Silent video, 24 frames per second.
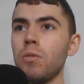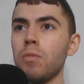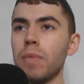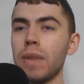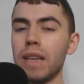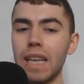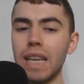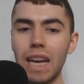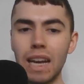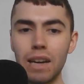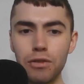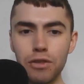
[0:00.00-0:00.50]

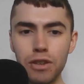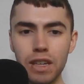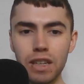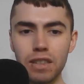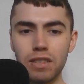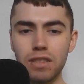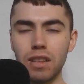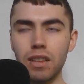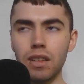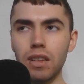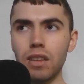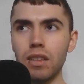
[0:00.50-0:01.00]
McCaffrey
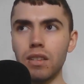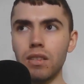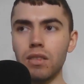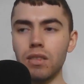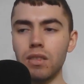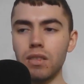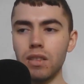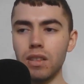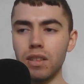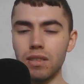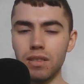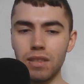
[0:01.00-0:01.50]
gets
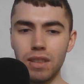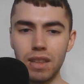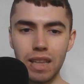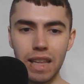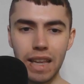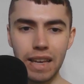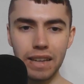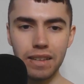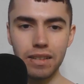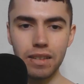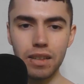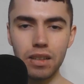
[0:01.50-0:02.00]
his
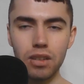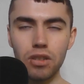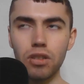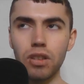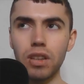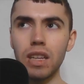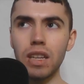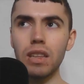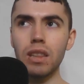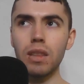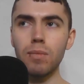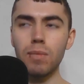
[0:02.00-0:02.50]
legs
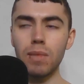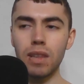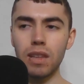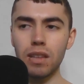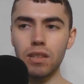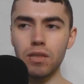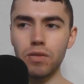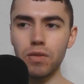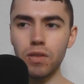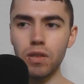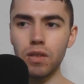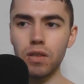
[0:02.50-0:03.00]
underneath him in
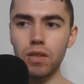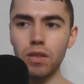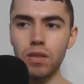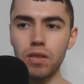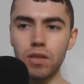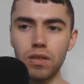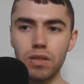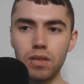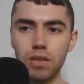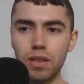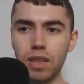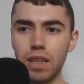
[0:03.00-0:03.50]
this first
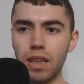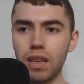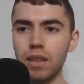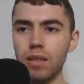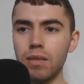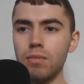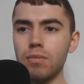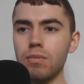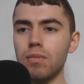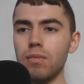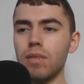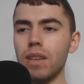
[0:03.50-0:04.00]
game.